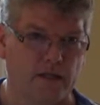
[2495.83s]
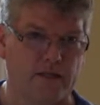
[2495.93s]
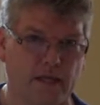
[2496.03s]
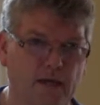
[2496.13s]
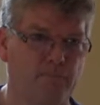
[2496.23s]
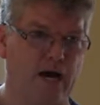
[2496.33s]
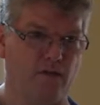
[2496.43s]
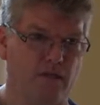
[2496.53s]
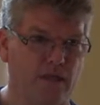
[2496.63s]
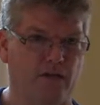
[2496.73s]
Think
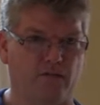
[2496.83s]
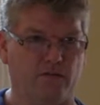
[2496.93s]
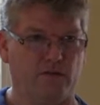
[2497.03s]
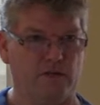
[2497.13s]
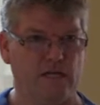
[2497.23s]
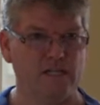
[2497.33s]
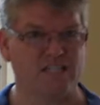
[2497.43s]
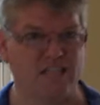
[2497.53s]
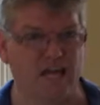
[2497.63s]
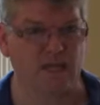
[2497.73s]
about this. He's
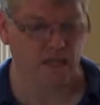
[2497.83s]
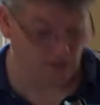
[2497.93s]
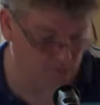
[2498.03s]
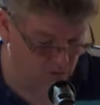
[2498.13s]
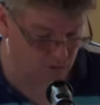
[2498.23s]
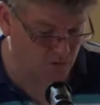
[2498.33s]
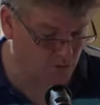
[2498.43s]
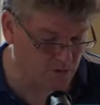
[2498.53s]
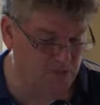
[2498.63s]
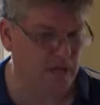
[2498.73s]
saying, notice
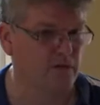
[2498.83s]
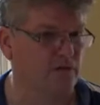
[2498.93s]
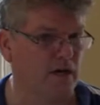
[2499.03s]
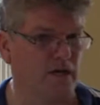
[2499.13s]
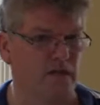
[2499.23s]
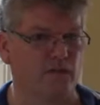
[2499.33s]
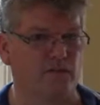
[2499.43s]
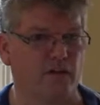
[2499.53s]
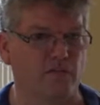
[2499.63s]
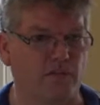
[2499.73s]
the word sanctified, it
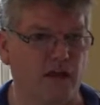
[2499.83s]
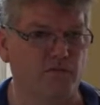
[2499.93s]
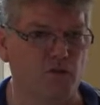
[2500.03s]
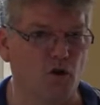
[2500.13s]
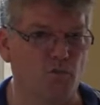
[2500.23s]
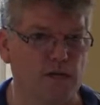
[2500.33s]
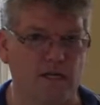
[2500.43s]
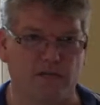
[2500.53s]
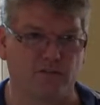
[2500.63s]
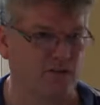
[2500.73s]
doesn't say saved.
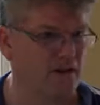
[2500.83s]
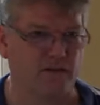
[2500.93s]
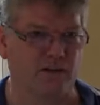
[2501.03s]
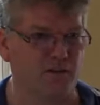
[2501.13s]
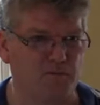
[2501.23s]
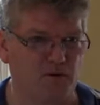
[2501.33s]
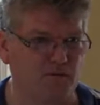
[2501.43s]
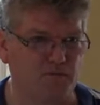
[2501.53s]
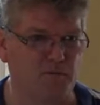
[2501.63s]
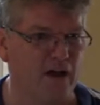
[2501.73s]
Nobody can save another
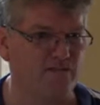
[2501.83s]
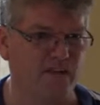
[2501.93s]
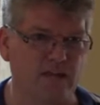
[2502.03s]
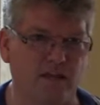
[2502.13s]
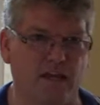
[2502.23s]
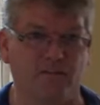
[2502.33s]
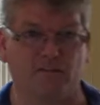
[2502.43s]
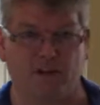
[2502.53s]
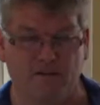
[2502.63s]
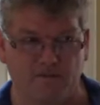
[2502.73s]
person. My faith can't
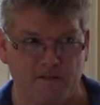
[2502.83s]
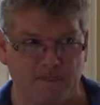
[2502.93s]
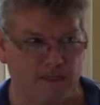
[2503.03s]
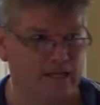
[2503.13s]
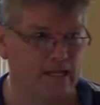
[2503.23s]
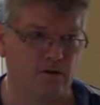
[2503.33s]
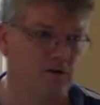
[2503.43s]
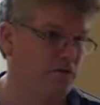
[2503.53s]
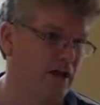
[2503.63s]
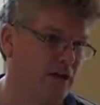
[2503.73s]
save Lynn,
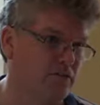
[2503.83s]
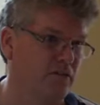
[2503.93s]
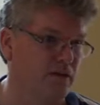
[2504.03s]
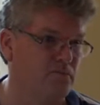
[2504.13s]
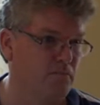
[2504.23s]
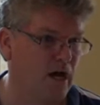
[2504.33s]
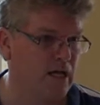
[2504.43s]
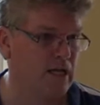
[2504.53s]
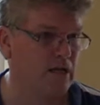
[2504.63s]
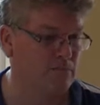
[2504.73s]
hers can't save
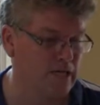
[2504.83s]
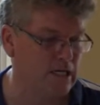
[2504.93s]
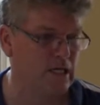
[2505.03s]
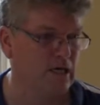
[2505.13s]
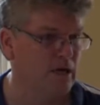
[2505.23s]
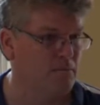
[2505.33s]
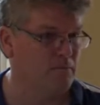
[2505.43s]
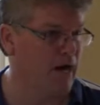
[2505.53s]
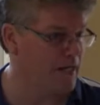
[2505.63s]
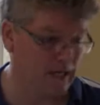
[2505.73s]
my, me,
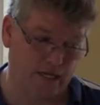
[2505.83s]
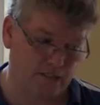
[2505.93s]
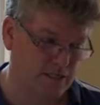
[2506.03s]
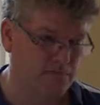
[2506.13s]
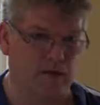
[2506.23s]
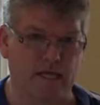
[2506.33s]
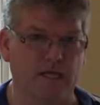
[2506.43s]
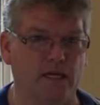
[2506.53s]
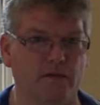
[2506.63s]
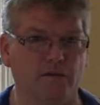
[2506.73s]
mine can't save my
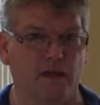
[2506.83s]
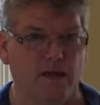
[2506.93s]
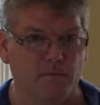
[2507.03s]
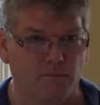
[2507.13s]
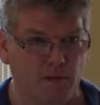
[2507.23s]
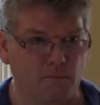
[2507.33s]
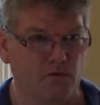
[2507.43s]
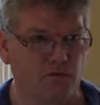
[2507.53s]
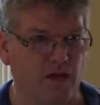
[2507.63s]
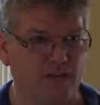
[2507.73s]
kids.
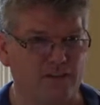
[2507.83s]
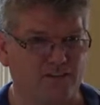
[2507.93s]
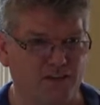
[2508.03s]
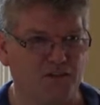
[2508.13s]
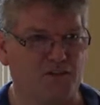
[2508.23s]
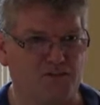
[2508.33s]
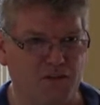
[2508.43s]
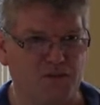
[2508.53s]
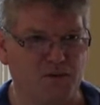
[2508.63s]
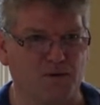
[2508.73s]
People's faith saves
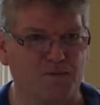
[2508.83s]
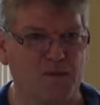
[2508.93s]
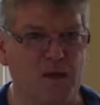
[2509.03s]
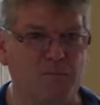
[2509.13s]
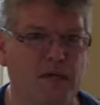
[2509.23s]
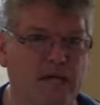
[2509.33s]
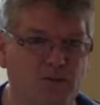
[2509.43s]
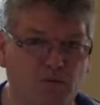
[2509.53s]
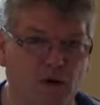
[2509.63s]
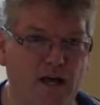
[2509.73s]
people. But
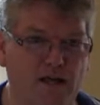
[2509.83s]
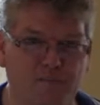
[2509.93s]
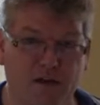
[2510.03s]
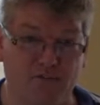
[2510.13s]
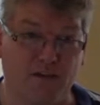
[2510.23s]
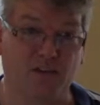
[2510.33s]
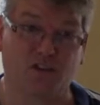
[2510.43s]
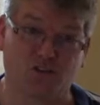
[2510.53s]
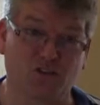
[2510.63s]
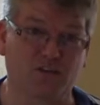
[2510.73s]
guess what? My faith
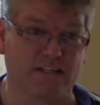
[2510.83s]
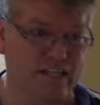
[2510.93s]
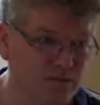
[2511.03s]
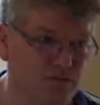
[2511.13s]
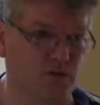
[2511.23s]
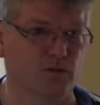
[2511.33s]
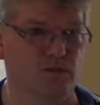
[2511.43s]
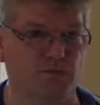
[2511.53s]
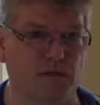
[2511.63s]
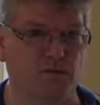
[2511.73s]
can certainly
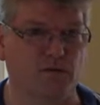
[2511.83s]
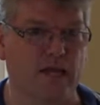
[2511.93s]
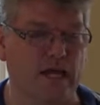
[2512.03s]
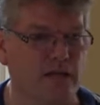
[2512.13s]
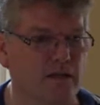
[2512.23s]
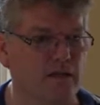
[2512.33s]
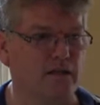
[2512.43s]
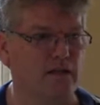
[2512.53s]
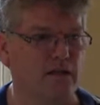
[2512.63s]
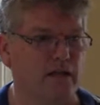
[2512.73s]
influence people, can't
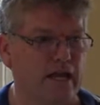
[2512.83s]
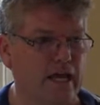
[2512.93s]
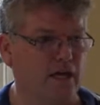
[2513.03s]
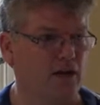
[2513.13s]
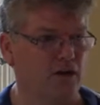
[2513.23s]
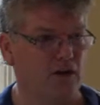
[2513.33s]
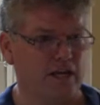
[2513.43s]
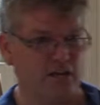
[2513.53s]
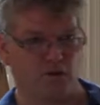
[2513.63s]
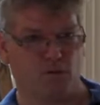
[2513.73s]
it? It can
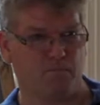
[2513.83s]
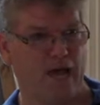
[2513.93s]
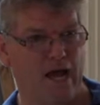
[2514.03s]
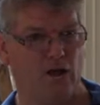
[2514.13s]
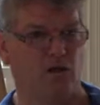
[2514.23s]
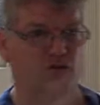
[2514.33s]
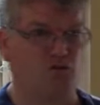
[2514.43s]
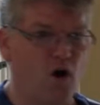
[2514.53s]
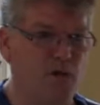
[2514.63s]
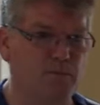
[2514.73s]
either repel or
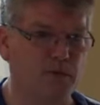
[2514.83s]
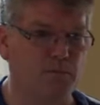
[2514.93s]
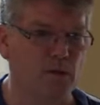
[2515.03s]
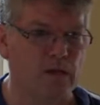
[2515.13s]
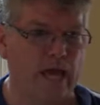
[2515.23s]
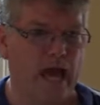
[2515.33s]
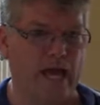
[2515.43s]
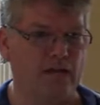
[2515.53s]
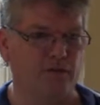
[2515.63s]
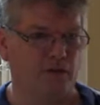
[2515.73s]
draw people.
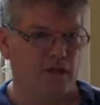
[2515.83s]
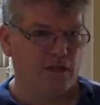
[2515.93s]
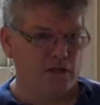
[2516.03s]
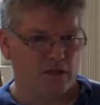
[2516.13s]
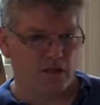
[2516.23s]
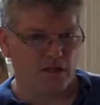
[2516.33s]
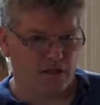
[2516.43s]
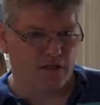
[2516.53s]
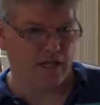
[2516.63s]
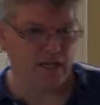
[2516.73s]
And if the
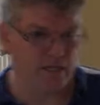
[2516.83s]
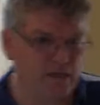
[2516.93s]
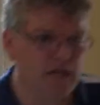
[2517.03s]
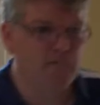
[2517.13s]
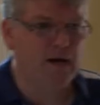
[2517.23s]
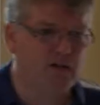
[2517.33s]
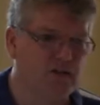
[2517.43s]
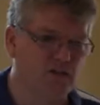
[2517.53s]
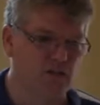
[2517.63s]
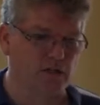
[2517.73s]
thing, think
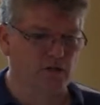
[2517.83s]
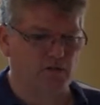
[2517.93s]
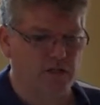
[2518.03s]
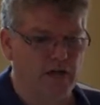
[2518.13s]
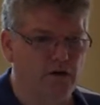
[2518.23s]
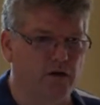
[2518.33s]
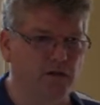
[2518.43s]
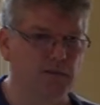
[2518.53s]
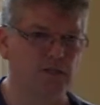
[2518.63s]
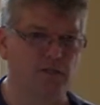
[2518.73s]
about this little scenario.
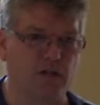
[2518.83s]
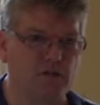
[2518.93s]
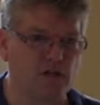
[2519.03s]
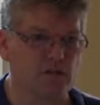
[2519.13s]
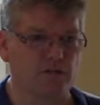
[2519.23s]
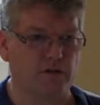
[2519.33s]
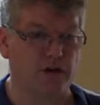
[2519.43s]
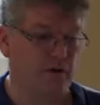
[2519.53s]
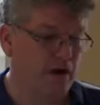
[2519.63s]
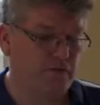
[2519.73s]
Let me just give you a little
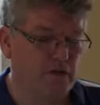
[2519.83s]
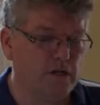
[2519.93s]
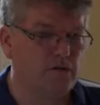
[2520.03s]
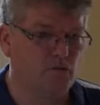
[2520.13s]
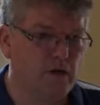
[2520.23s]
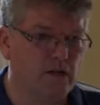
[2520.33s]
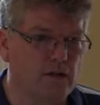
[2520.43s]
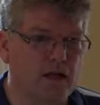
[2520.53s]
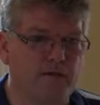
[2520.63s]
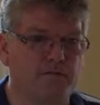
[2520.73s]
scenario. I've seen it in real
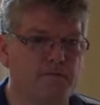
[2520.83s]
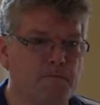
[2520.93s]
life.